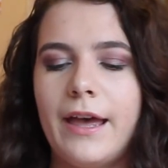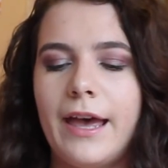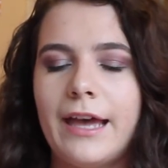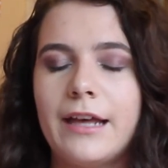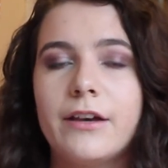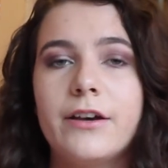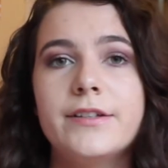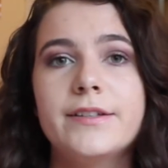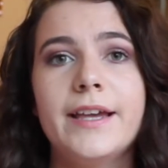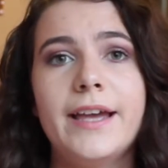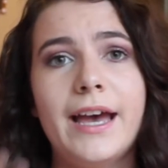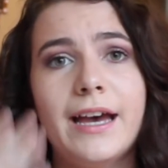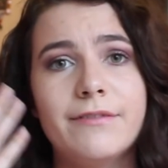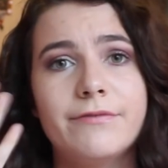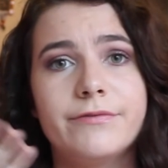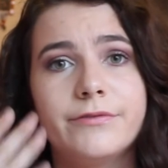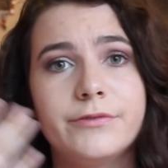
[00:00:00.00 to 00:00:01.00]
and because I
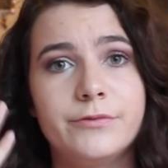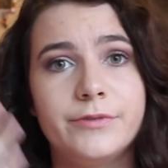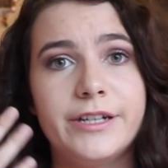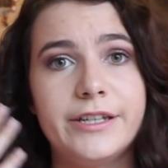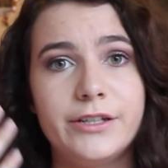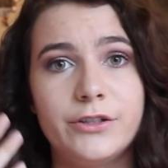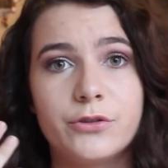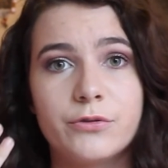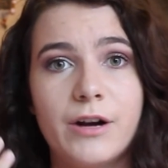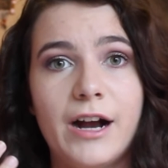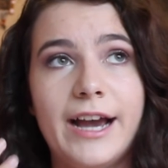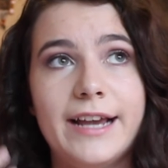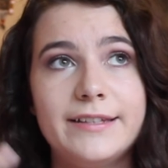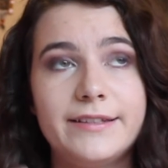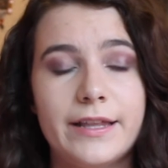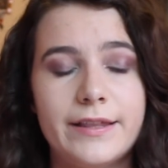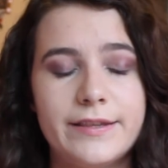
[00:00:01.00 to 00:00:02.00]
have really
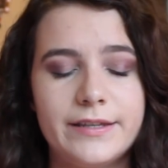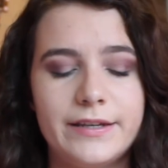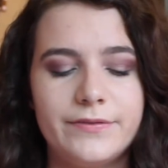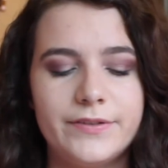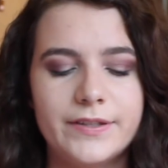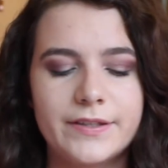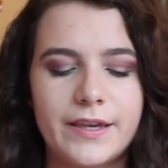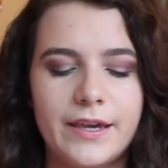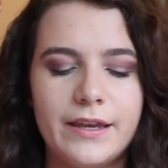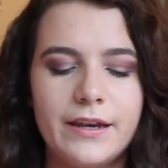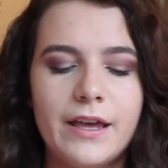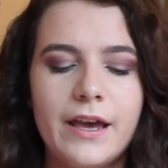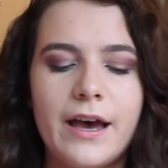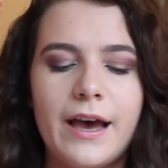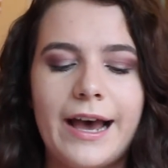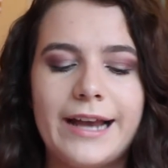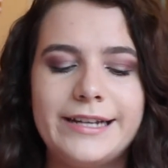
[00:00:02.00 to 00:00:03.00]
dry sensitive skin,
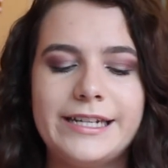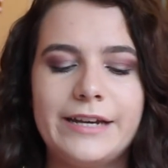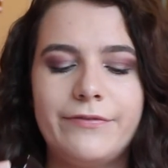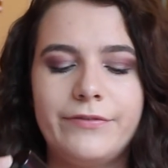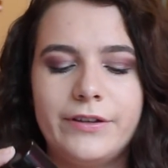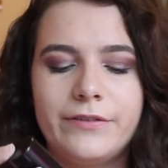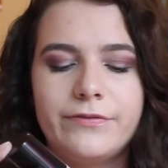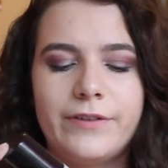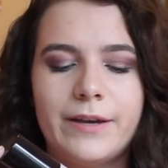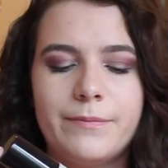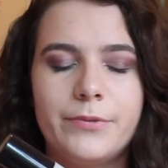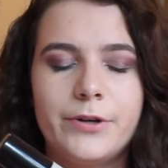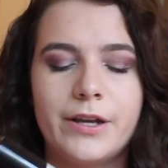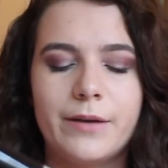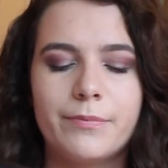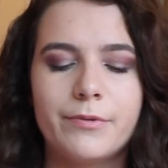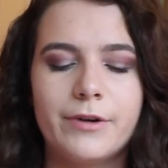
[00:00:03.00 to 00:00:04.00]
I definitely find
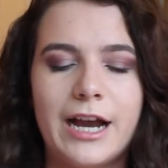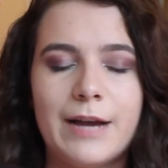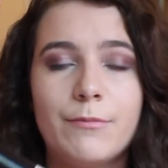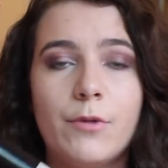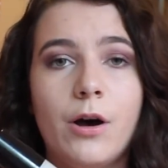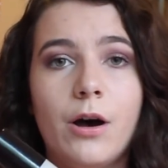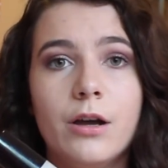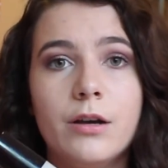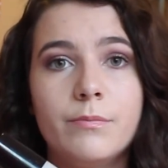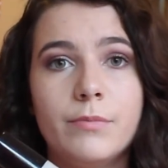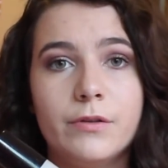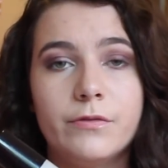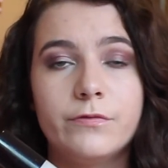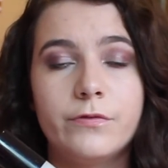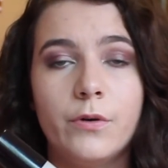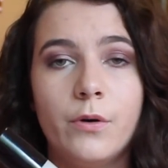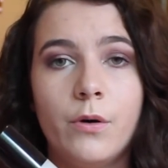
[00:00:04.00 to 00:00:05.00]
putting a primer on
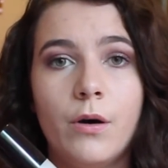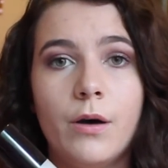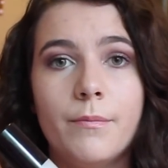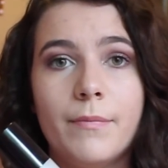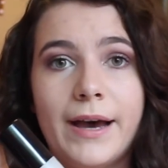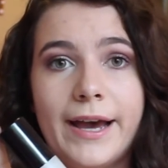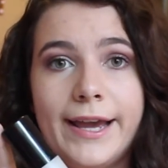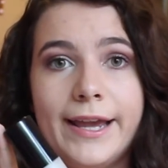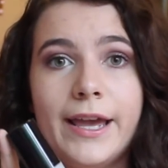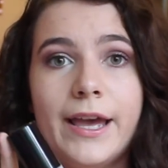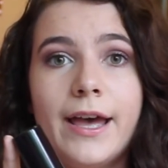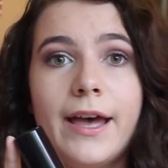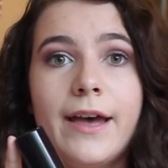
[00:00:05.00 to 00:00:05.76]
before my